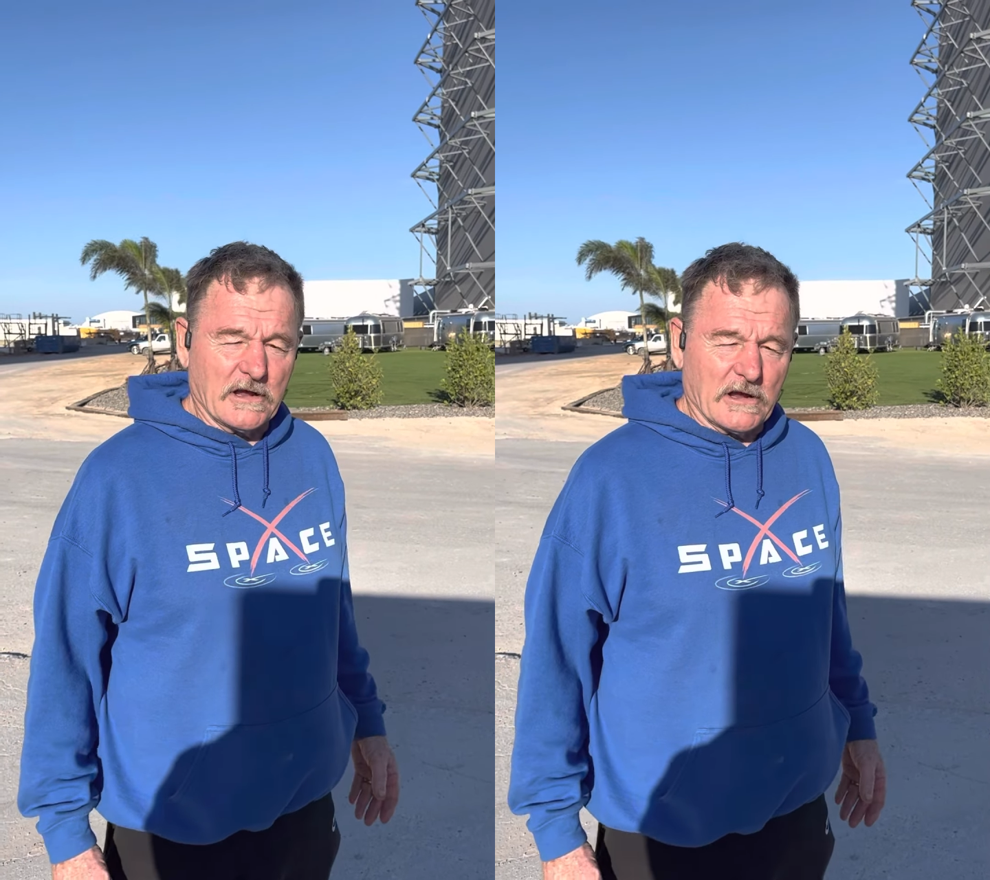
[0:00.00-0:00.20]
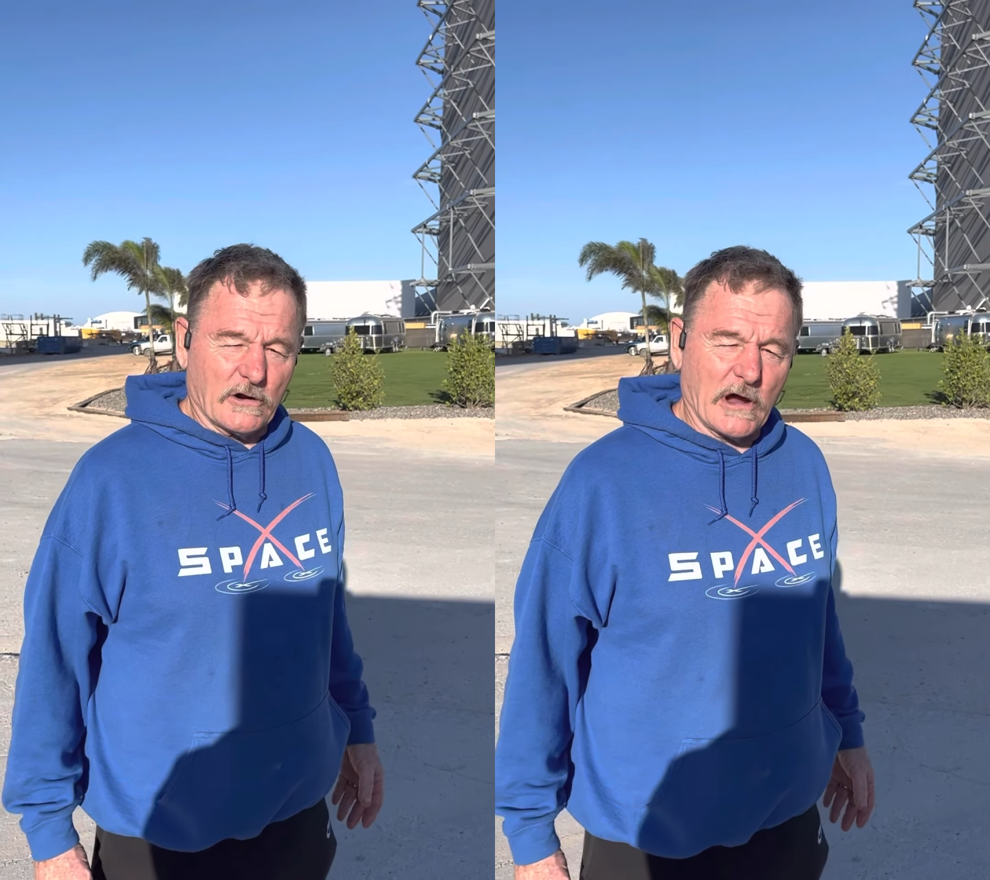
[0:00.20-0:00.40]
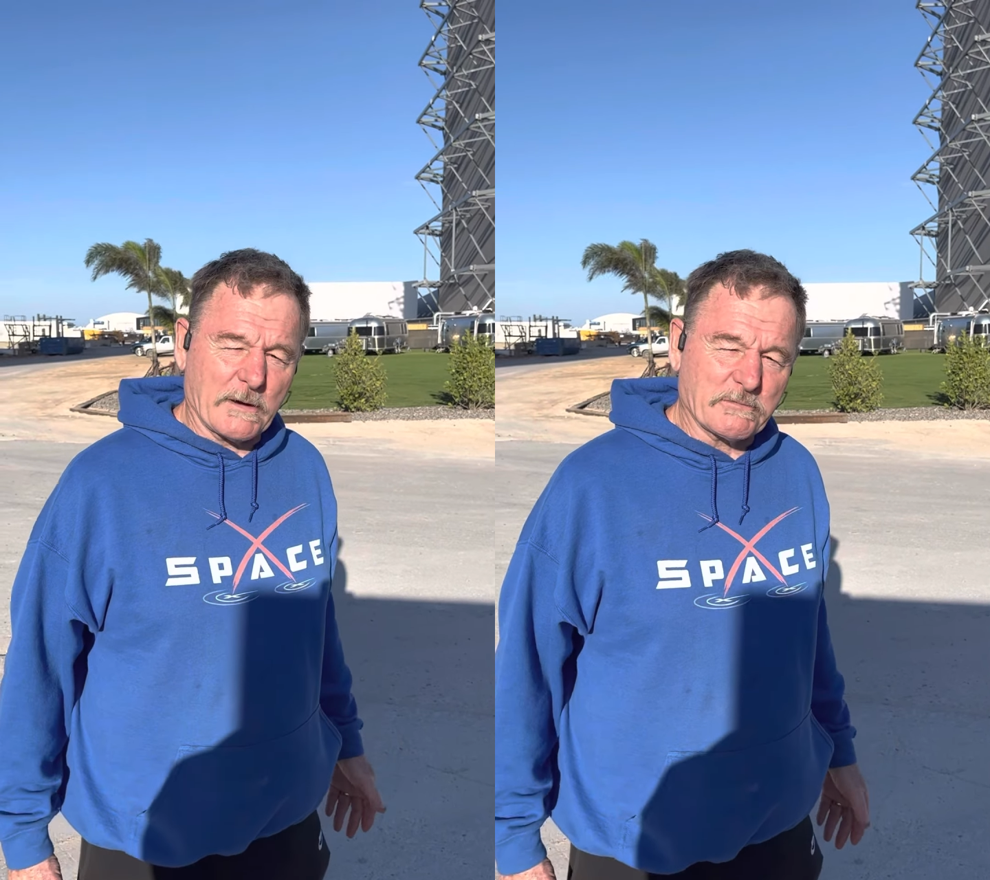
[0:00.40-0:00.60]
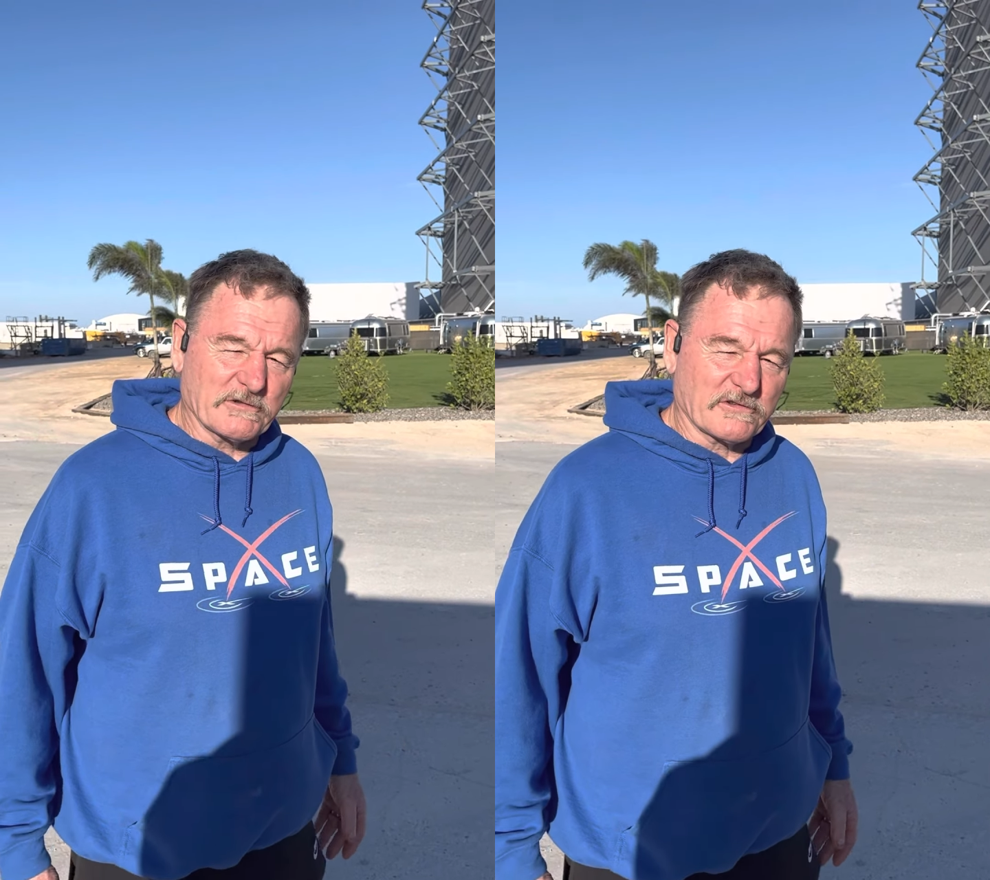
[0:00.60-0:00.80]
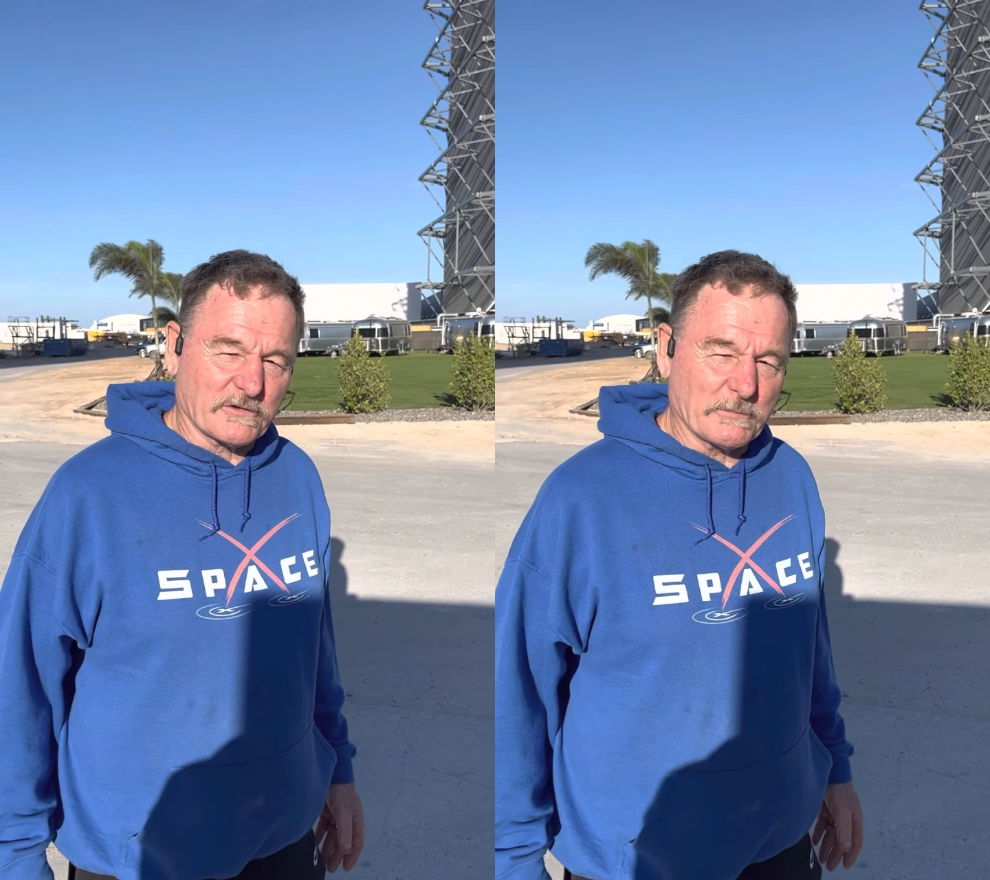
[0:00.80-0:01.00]
who
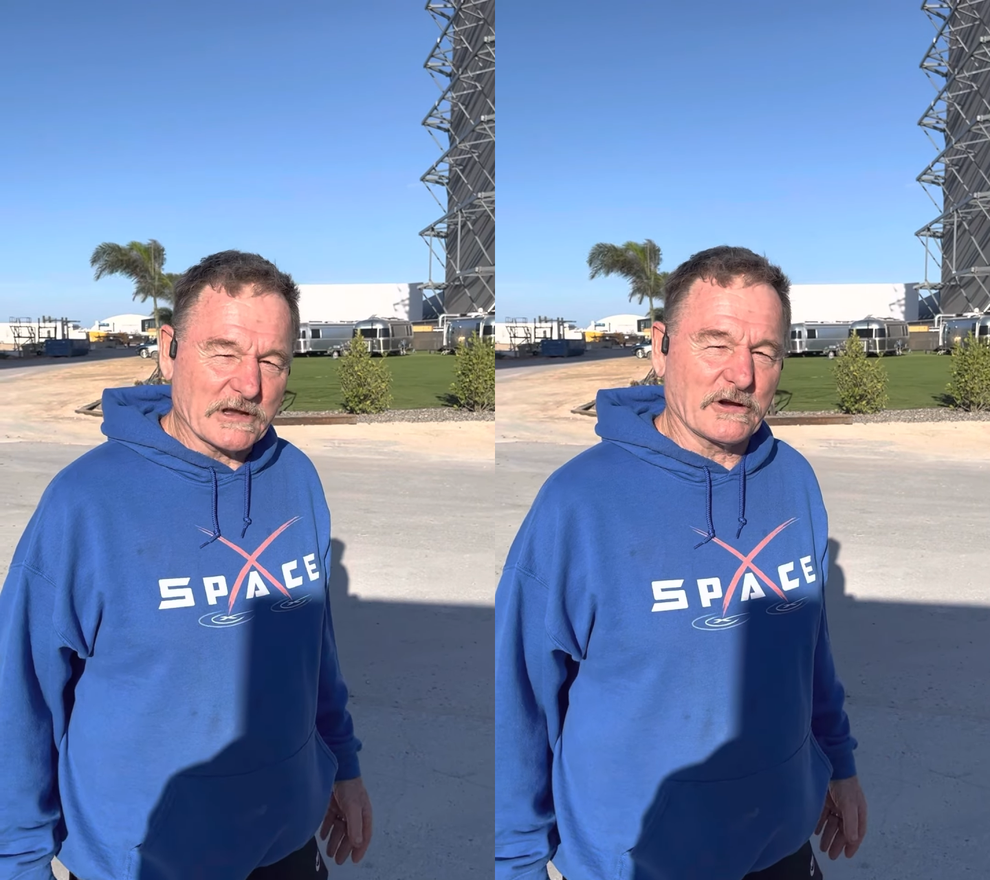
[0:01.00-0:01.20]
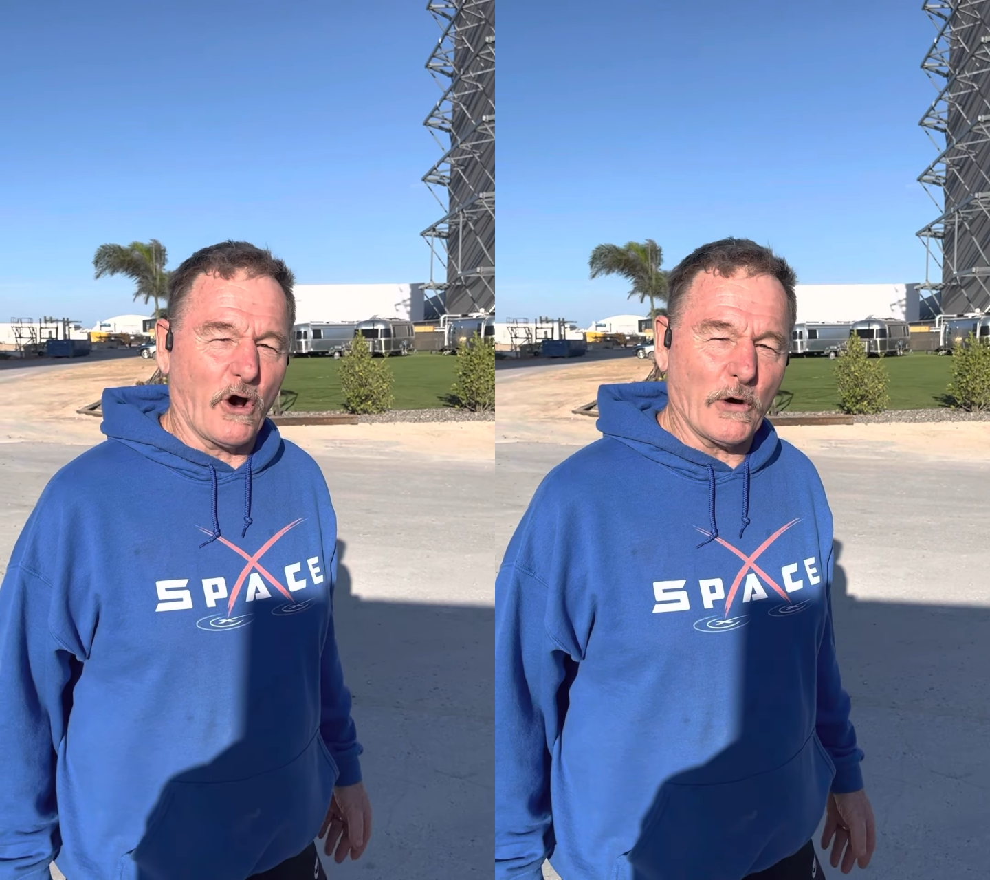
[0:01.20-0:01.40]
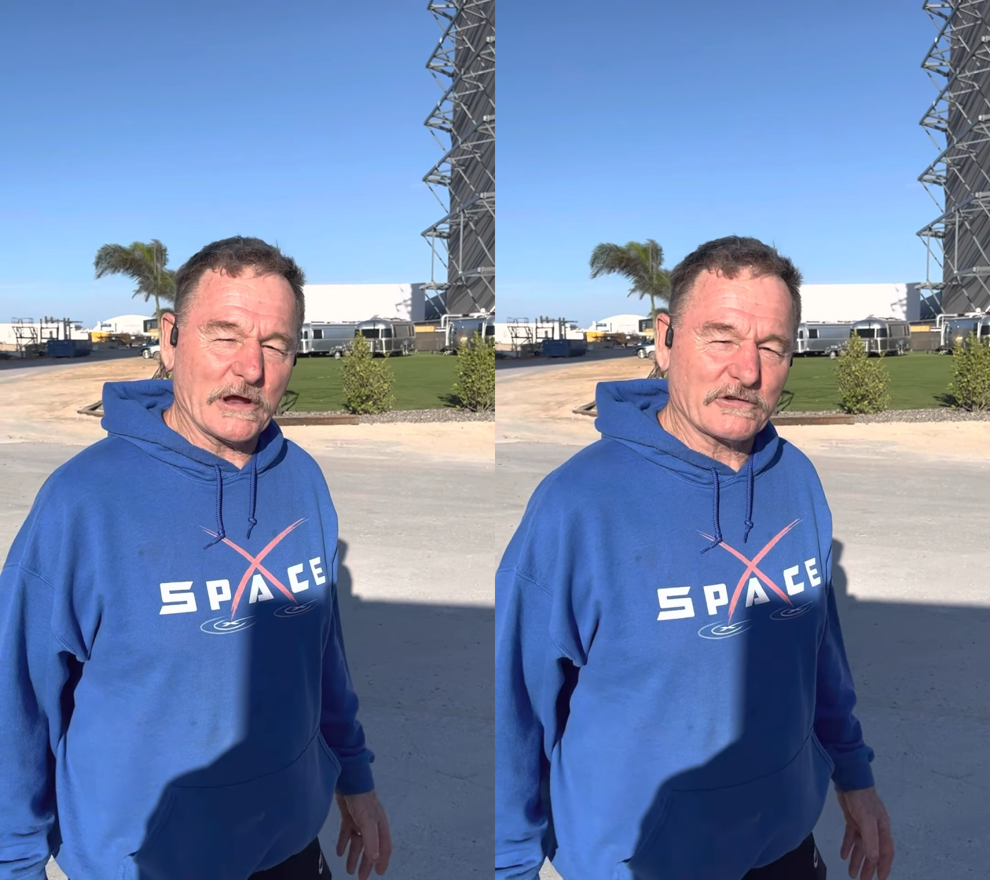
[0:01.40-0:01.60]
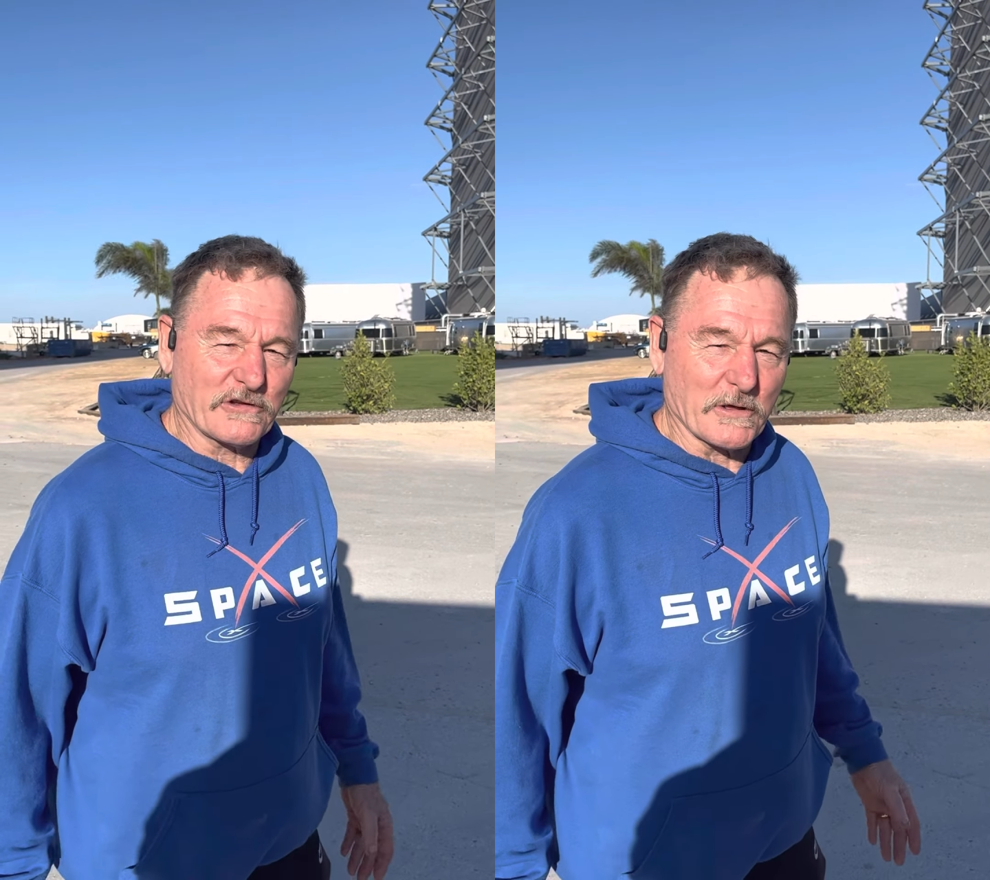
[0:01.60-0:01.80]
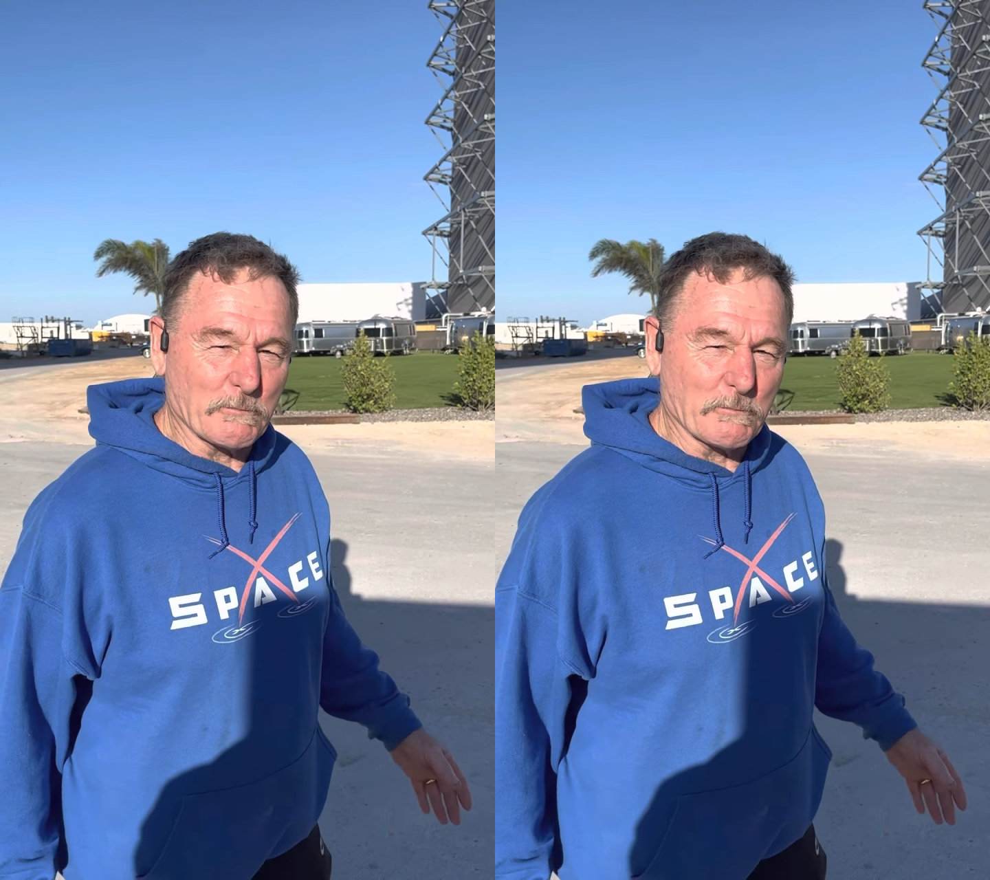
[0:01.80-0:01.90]
happens to be going to the